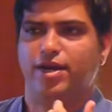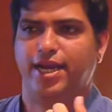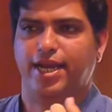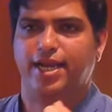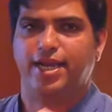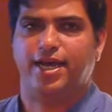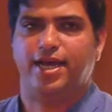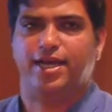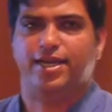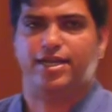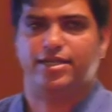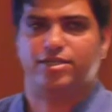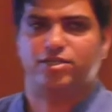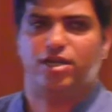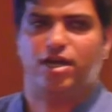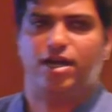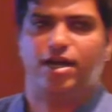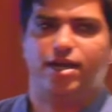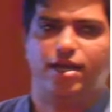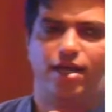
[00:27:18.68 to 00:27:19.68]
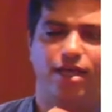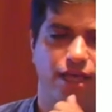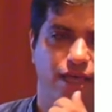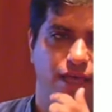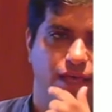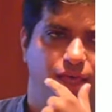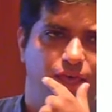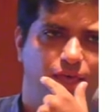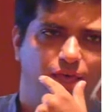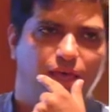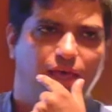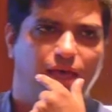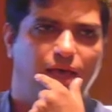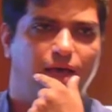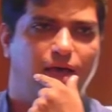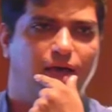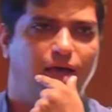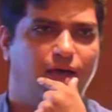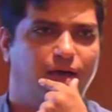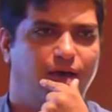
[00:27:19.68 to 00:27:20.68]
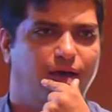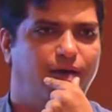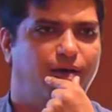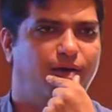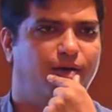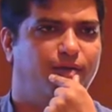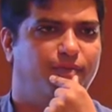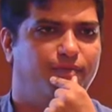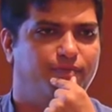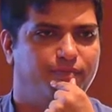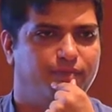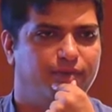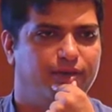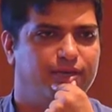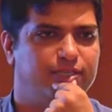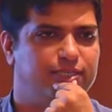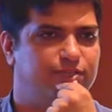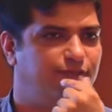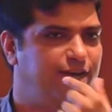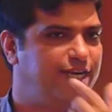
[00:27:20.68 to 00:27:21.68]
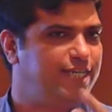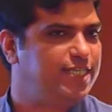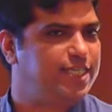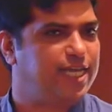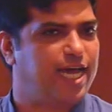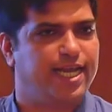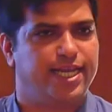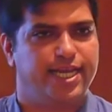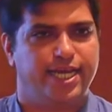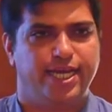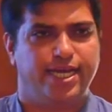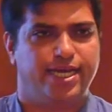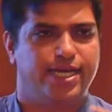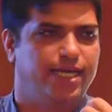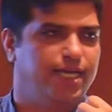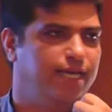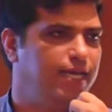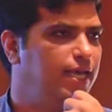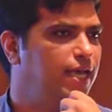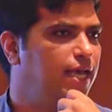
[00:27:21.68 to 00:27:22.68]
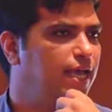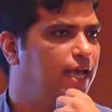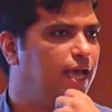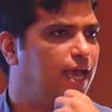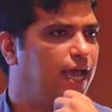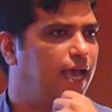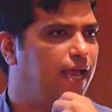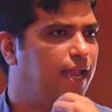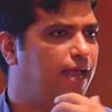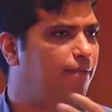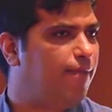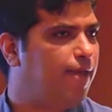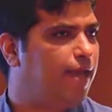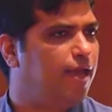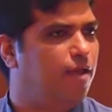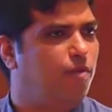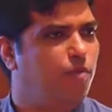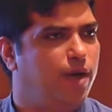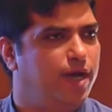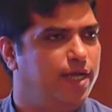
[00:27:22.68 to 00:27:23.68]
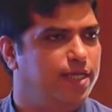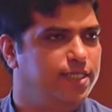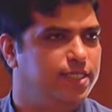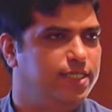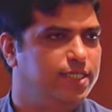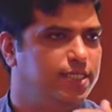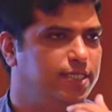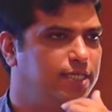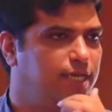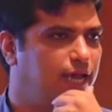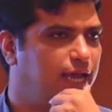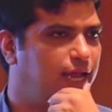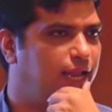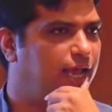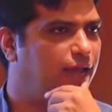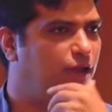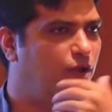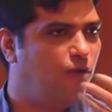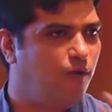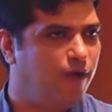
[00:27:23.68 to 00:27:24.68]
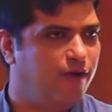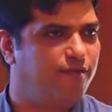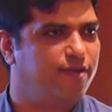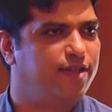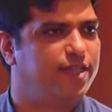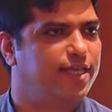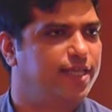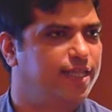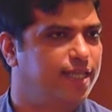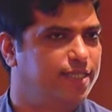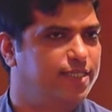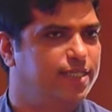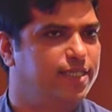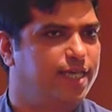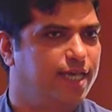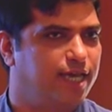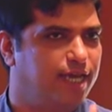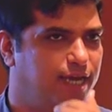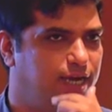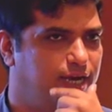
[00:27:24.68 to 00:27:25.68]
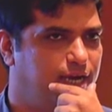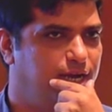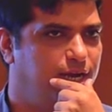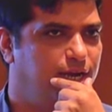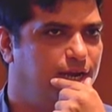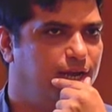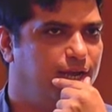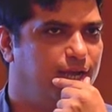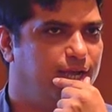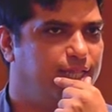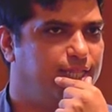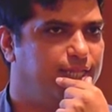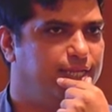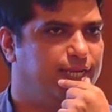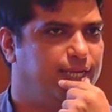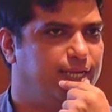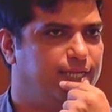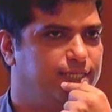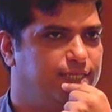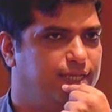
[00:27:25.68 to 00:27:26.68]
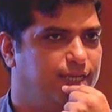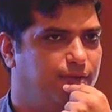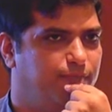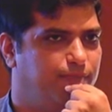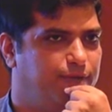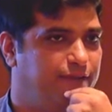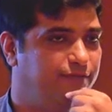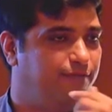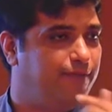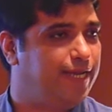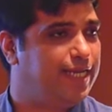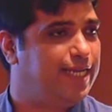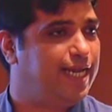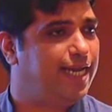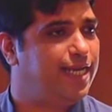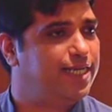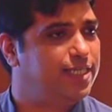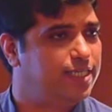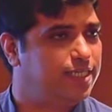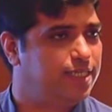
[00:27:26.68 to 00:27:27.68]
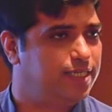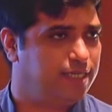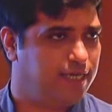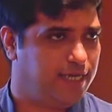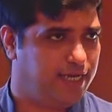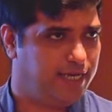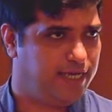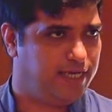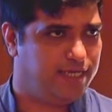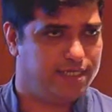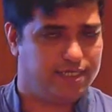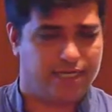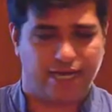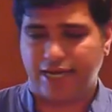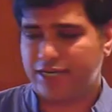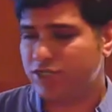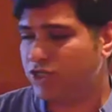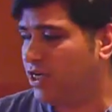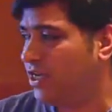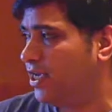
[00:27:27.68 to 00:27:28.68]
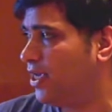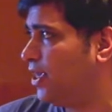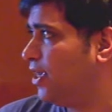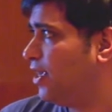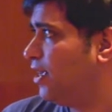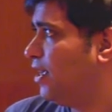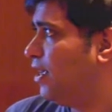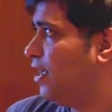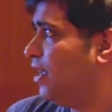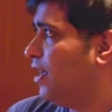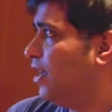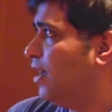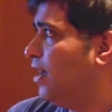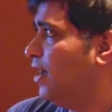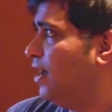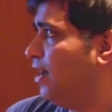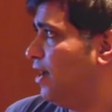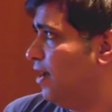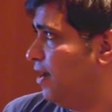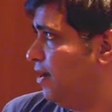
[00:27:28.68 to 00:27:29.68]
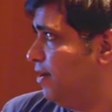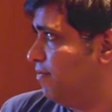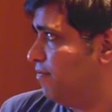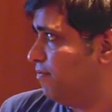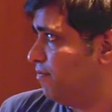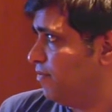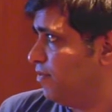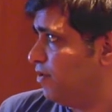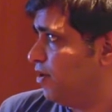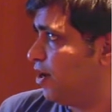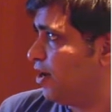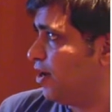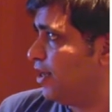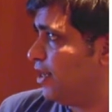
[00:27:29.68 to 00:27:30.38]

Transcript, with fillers: data does not uh, is very static, and I make it once, and I know everything that's there in the data set. But if my data is, is actually uh, not